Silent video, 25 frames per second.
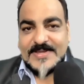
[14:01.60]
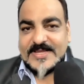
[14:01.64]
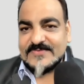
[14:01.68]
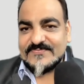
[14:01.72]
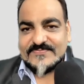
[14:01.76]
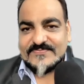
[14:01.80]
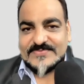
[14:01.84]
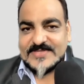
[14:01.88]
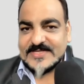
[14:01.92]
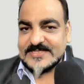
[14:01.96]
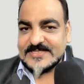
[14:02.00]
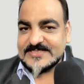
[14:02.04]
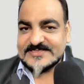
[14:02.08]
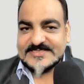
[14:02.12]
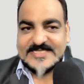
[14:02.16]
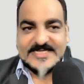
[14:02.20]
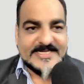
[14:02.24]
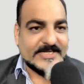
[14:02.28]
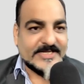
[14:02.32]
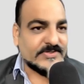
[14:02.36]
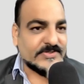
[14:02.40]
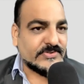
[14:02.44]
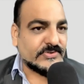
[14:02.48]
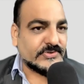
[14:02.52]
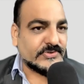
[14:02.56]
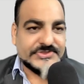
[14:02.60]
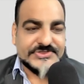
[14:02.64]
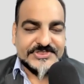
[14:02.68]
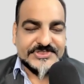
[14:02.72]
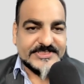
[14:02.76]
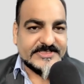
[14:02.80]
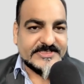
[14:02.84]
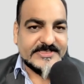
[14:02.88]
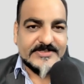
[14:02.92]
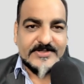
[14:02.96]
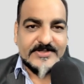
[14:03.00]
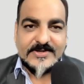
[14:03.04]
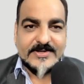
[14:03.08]
if there is any
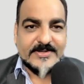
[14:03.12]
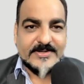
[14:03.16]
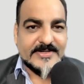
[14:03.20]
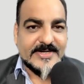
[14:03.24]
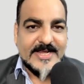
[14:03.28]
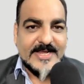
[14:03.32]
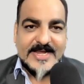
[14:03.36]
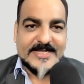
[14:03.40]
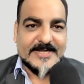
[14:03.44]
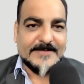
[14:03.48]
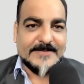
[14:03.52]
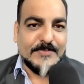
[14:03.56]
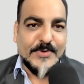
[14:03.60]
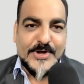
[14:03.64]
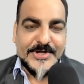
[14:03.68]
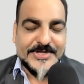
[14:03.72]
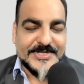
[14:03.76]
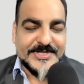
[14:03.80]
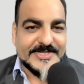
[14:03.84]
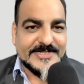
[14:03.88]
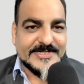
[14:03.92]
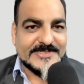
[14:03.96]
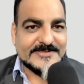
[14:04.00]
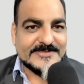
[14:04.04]
question or any point.